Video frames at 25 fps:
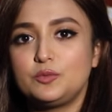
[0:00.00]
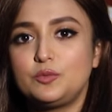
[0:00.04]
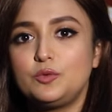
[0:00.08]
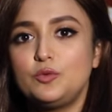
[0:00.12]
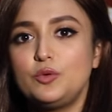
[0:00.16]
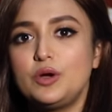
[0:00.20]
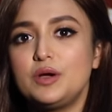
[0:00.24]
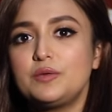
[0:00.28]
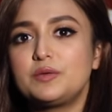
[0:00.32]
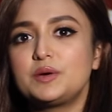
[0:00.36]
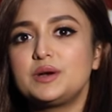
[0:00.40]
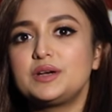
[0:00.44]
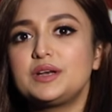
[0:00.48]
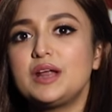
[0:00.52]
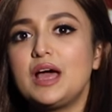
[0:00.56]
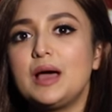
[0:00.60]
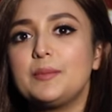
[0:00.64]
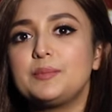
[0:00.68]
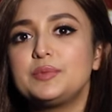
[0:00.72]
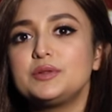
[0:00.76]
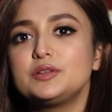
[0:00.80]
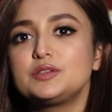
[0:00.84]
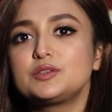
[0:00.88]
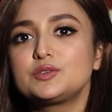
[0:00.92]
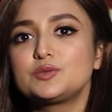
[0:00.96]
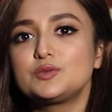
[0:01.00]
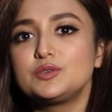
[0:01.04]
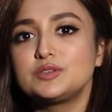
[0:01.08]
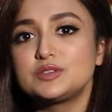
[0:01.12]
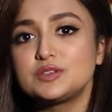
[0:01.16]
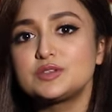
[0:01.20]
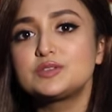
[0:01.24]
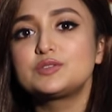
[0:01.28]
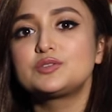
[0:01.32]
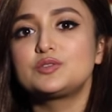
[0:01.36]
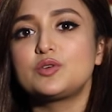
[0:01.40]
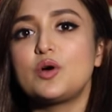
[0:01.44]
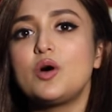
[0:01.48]
whoever it happens to is
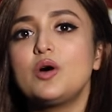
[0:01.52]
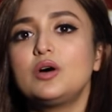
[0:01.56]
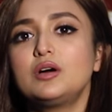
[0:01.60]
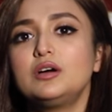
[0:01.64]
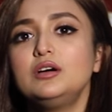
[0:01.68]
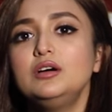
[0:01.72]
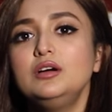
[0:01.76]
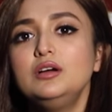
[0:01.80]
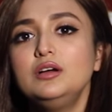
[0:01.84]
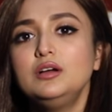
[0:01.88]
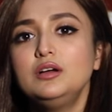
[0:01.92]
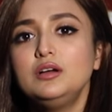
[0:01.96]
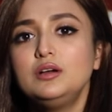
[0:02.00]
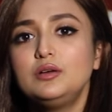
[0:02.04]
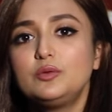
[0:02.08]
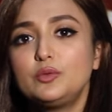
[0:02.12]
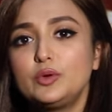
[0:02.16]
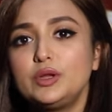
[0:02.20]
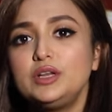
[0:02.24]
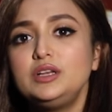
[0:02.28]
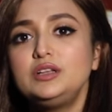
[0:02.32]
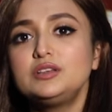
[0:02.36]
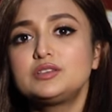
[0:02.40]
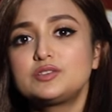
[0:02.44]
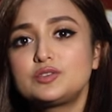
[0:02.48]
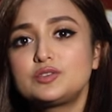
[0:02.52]
a strong, really